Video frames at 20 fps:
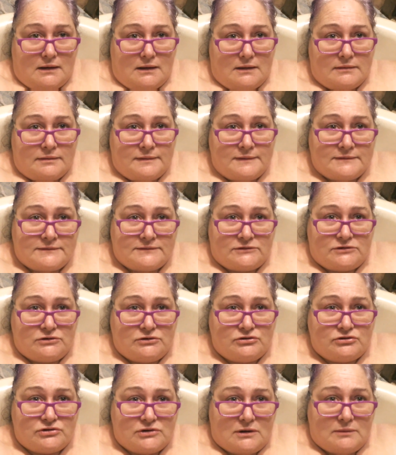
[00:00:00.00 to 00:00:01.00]
this
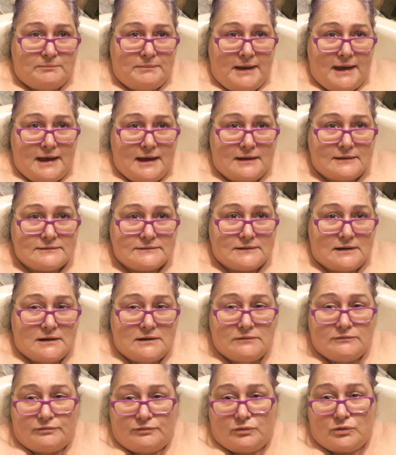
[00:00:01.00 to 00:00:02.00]
too shall pass,
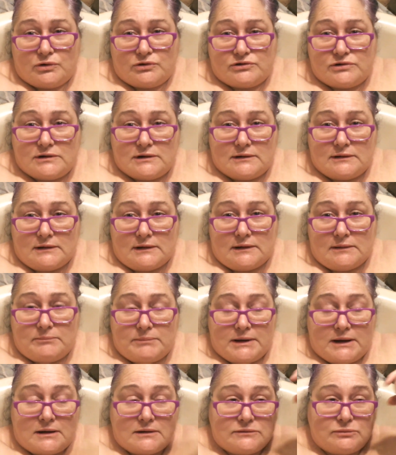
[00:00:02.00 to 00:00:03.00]
unfortunately,
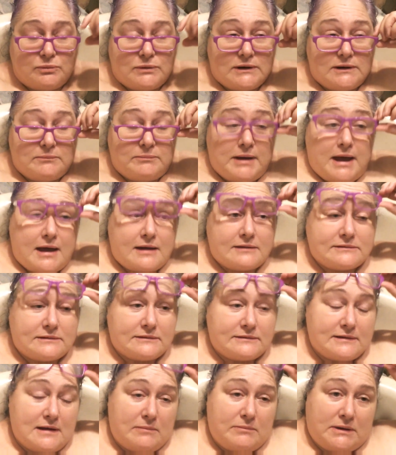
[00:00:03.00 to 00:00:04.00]
because when it
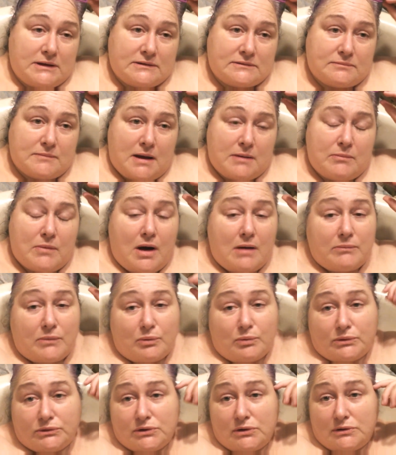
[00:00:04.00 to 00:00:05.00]
passes, that means my mama
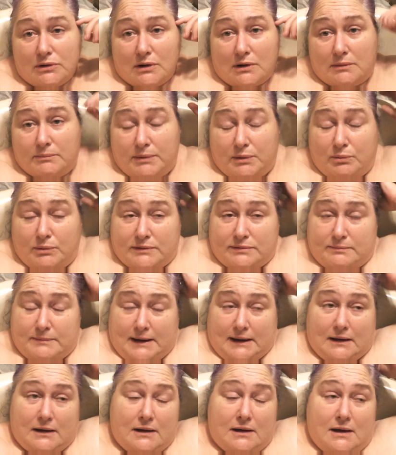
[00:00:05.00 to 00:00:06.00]
will no longer be with
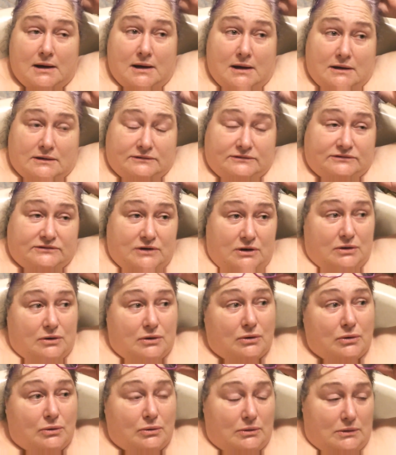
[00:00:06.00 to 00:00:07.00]
me.
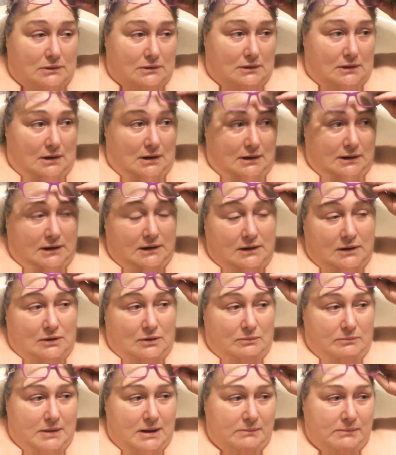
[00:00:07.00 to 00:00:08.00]
So, you
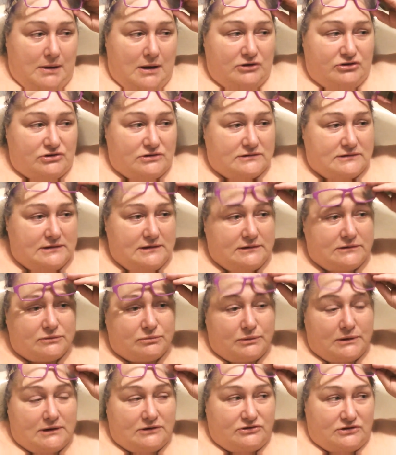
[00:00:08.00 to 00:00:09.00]
know, maybe I just need to
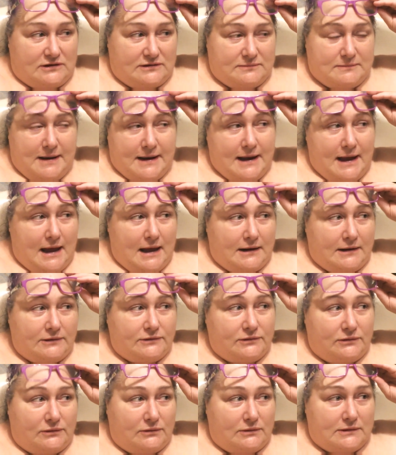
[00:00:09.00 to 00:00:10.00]
readjust my
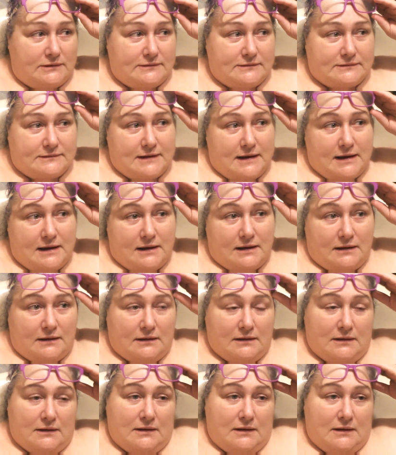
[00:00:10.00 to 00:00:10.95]
attitude and say,